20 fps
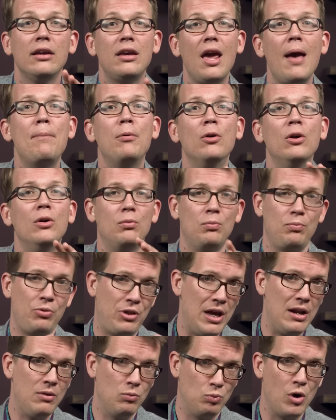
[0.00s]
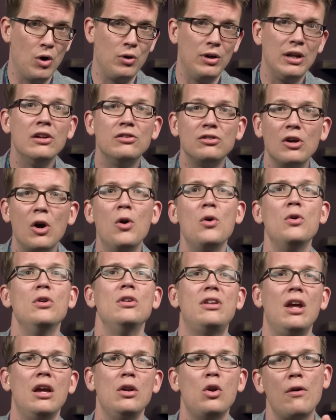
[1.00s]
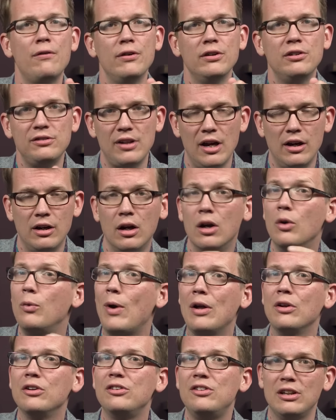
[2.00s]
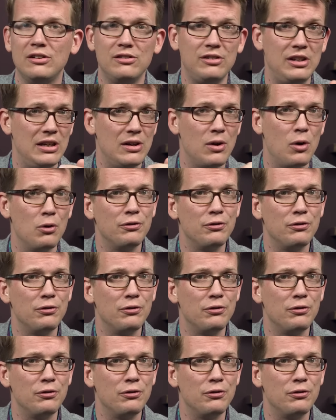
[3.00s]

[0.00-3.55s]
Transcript: Kepler then wrote his own De Nova Stella around sixteen oh